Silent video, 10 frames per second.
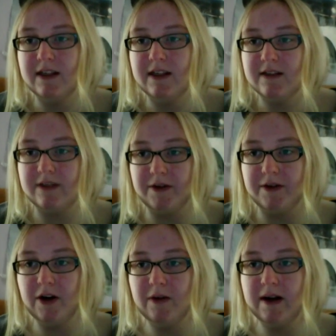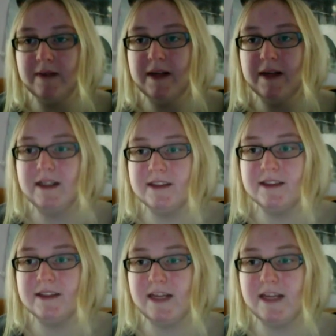So no
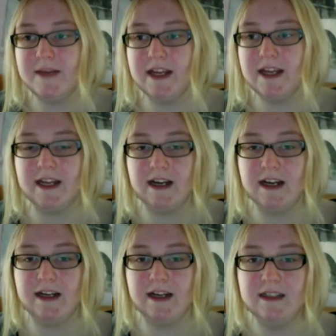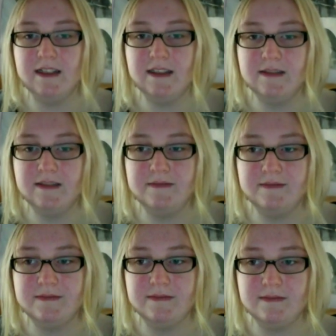Damian and
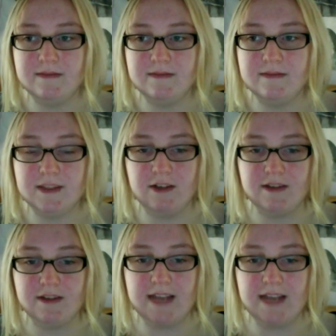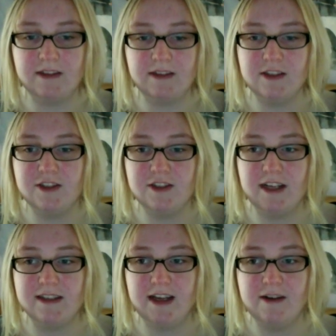Curtis Axel, or should I
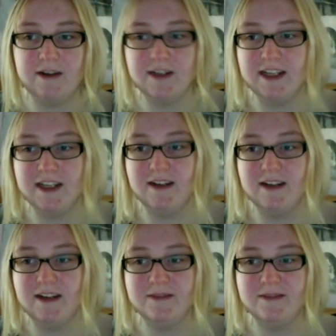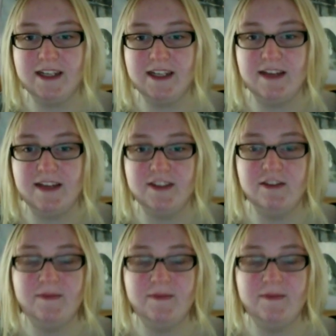say Hogan and Randy Savage.